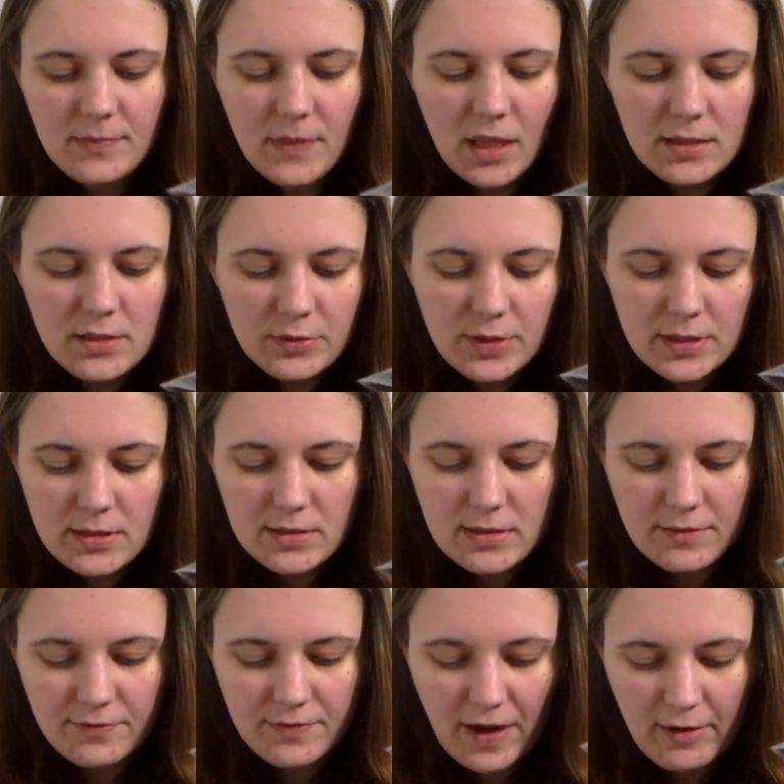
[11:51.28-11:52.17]
So this
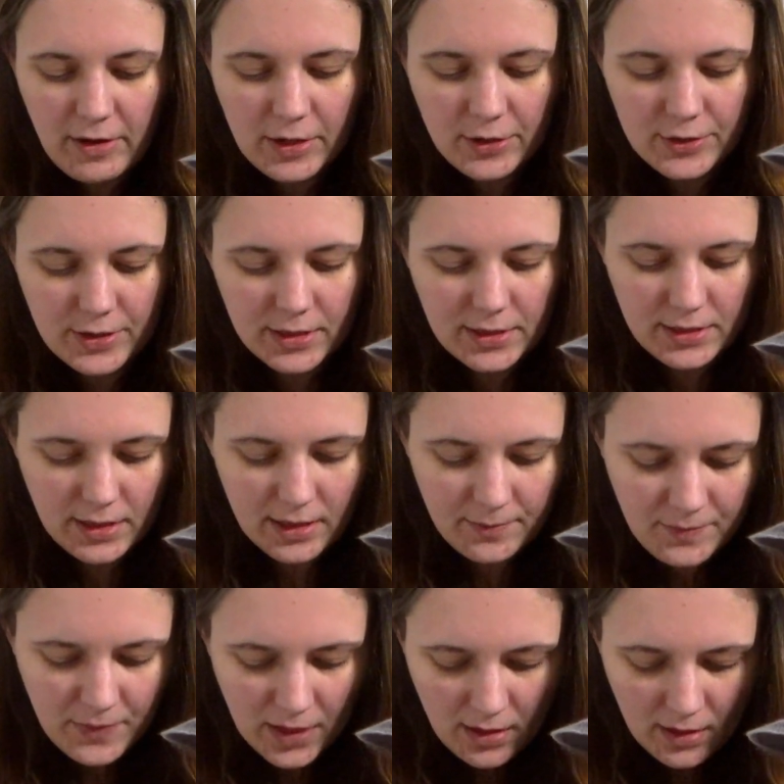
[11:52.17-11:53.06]
is a very good
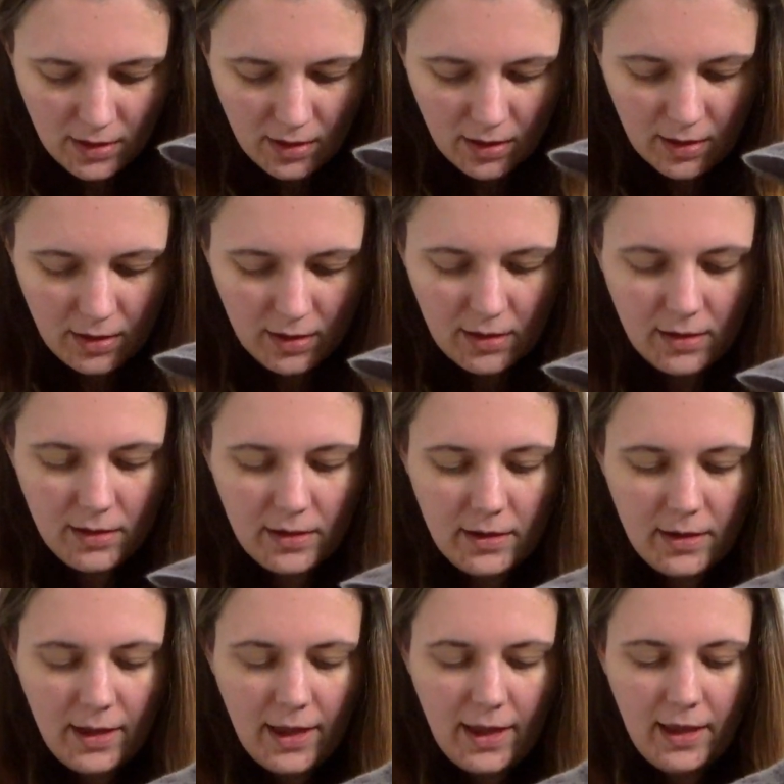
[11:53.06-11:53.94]
idea.
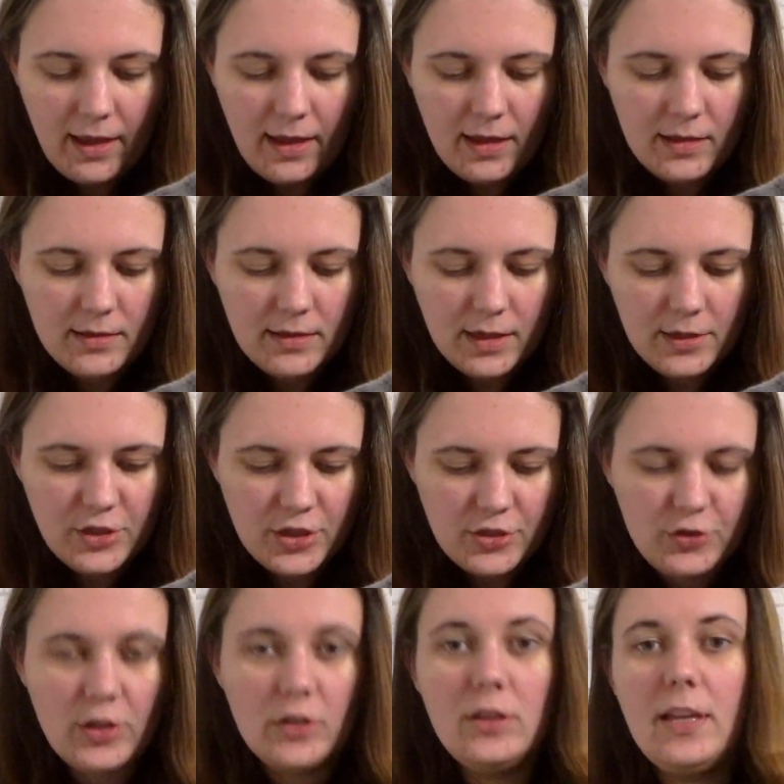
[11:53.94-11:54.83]
And I
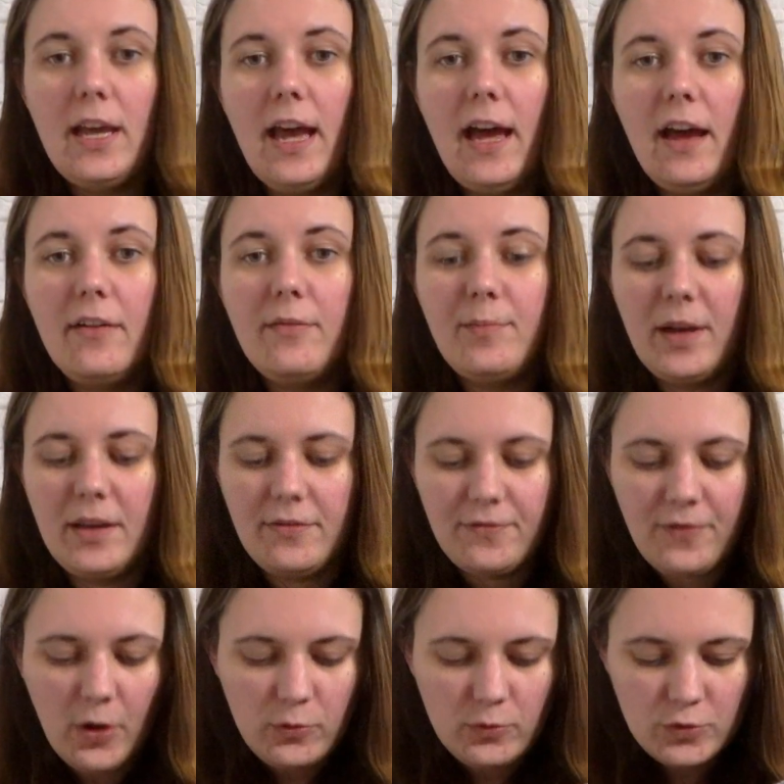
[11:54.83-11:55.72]
just generally have my
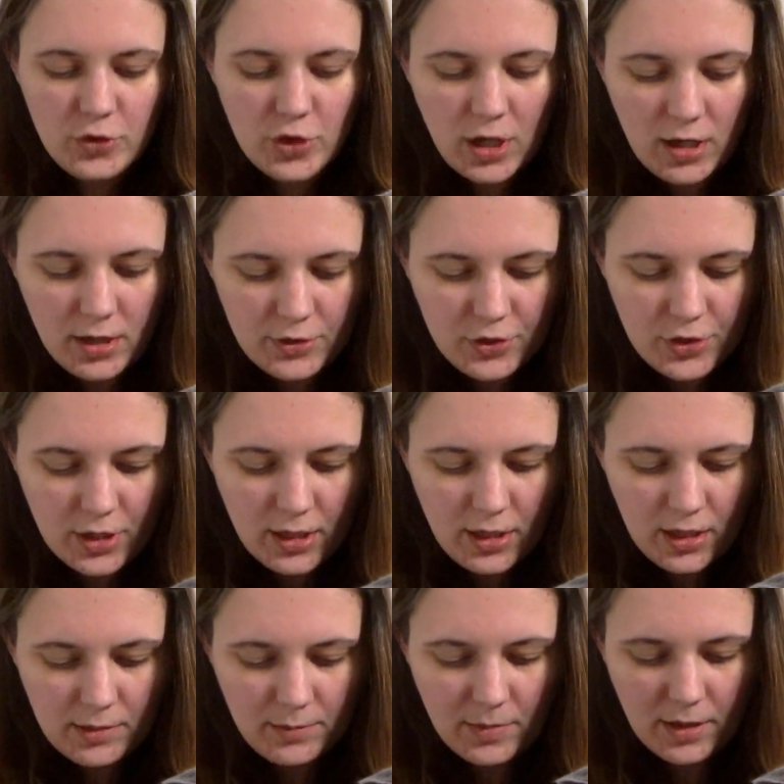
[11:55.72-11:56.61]
phone
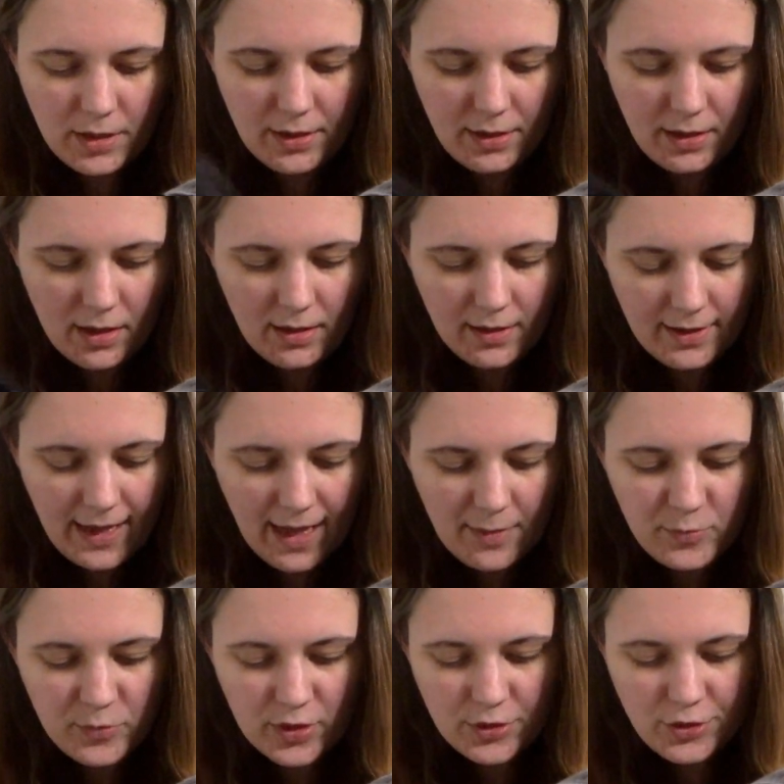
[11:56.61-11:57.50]
charger and my
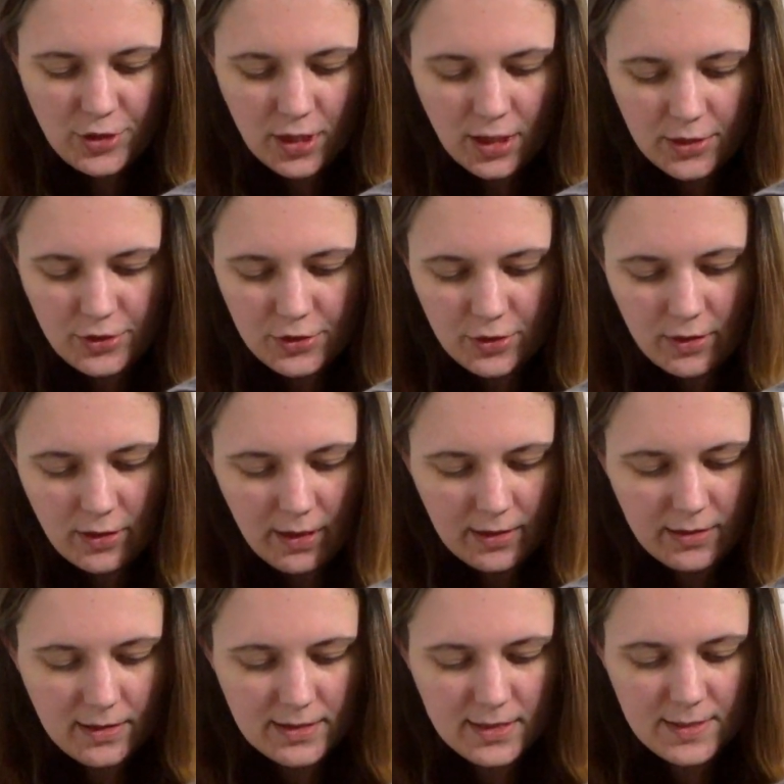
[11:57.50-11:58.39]
camera charger
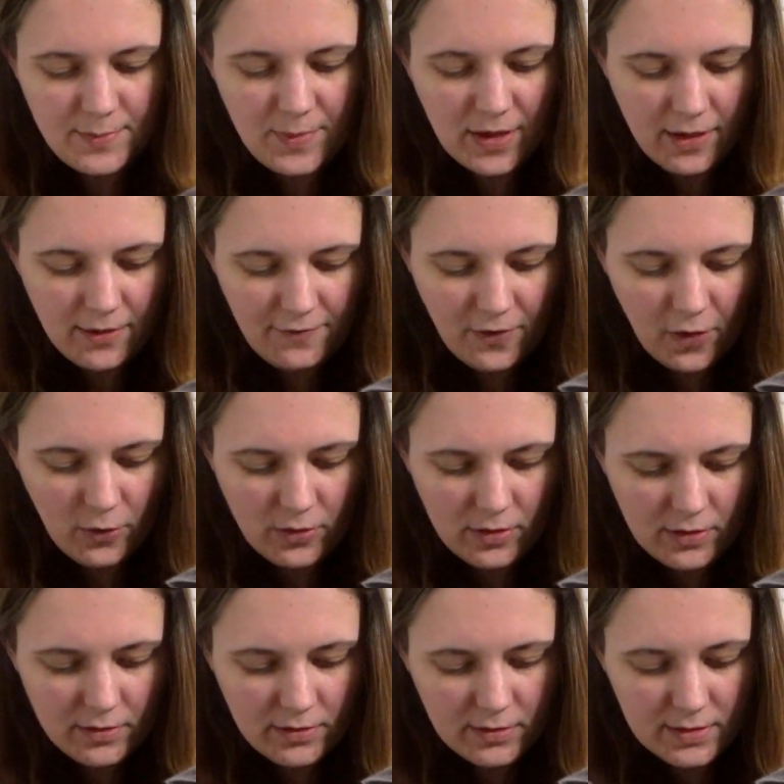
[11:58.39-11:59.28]
and a
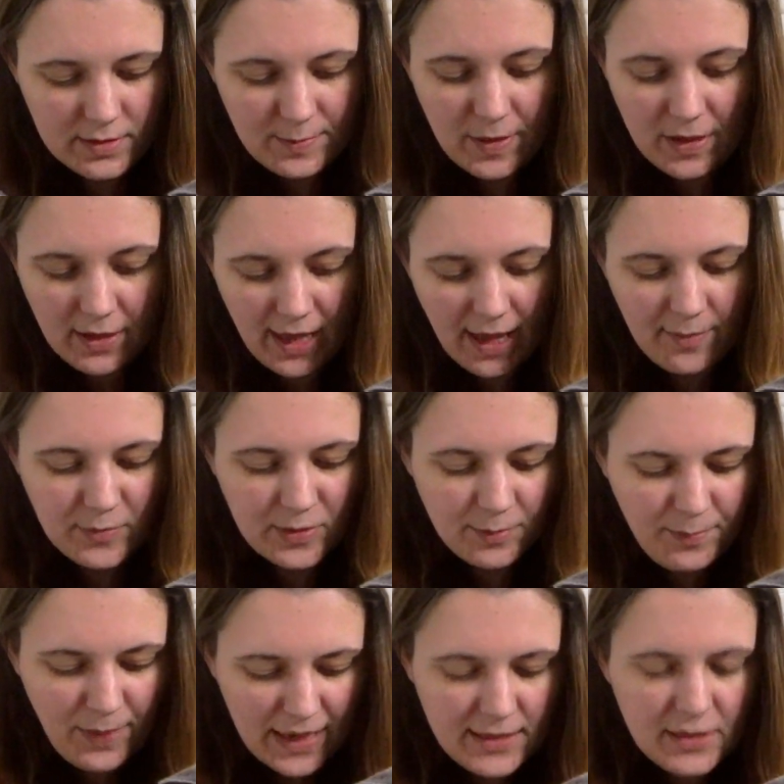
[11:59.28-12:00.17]
spare
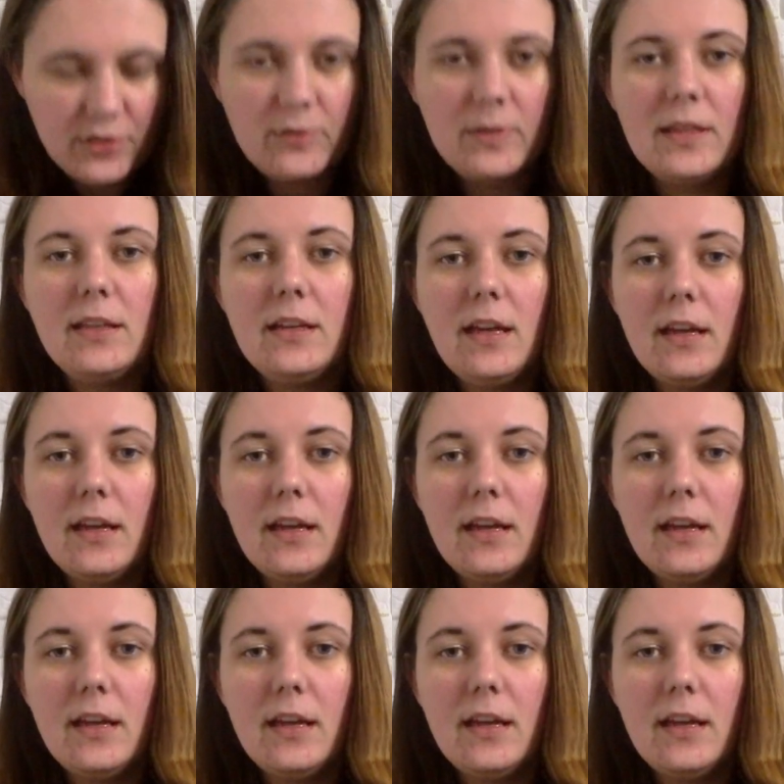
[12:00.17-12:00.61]
camera battery